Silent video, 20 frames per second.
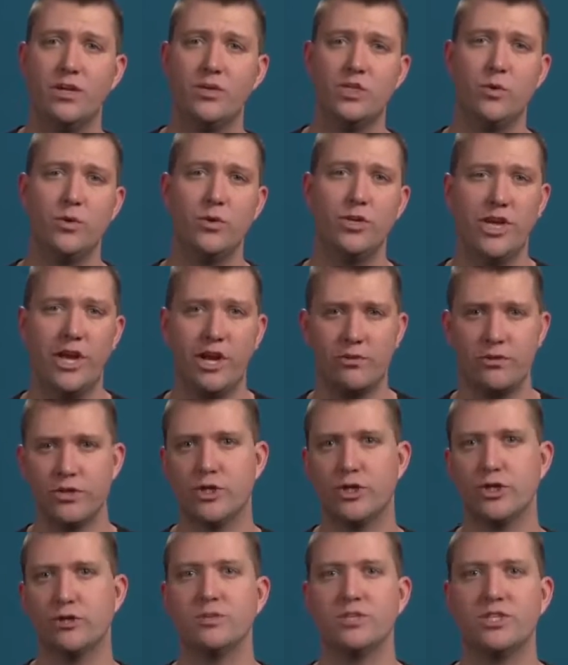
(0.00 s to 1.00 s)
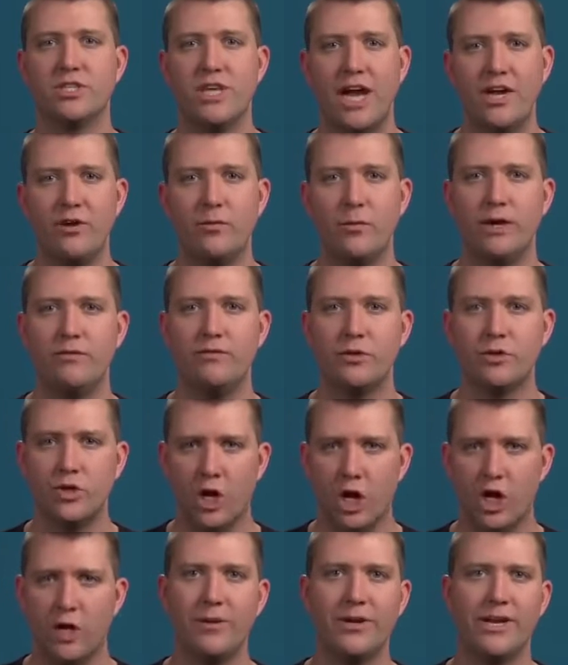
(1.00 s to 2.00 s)
So when you hear the term sine wave, you're
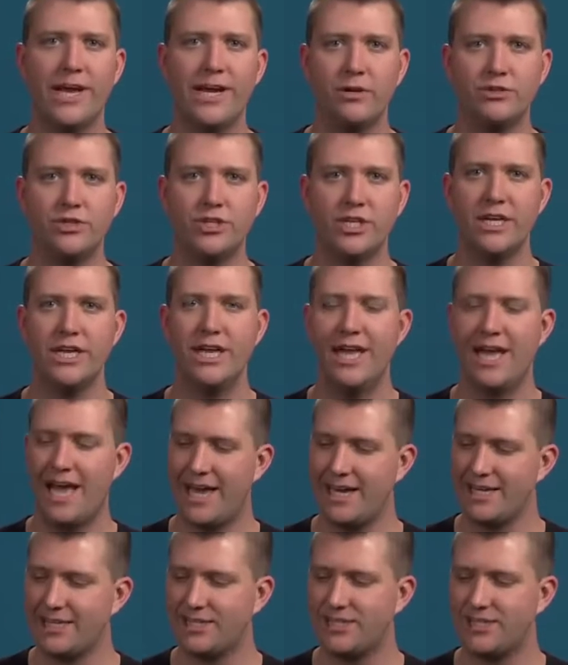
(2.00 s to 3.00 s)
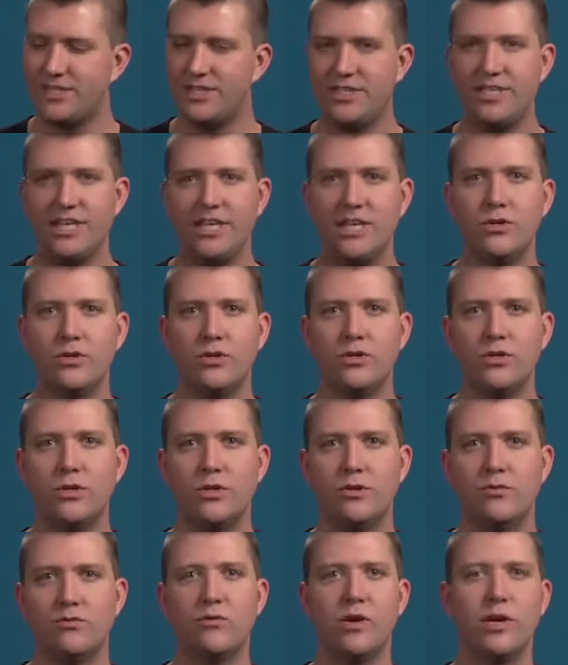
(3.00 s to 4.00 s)
talking about energy at a single
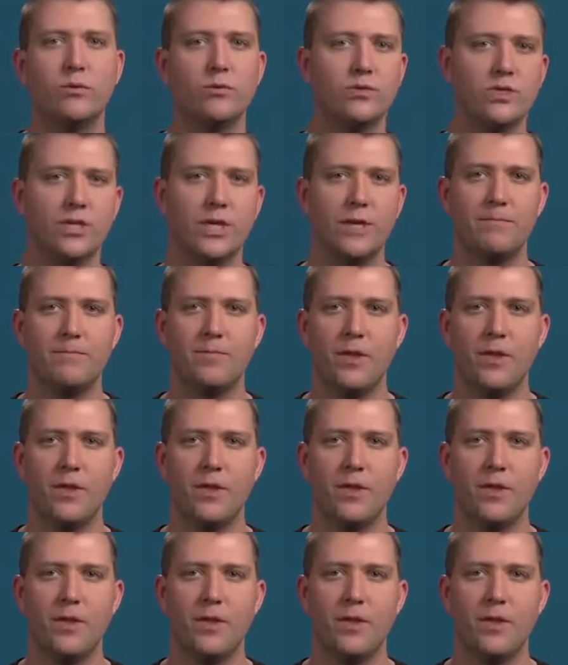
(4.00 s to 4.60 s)
frequency.